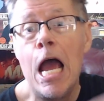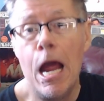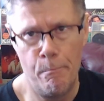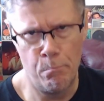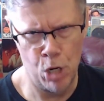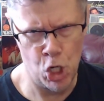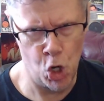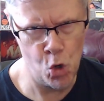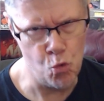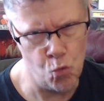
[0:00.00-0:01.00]

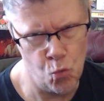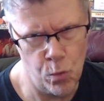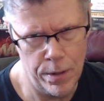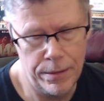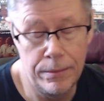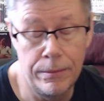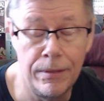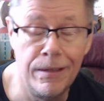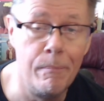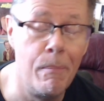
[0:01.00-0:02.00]
Blue.
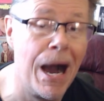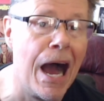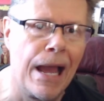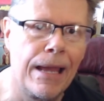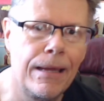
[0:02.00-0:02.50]
Bye.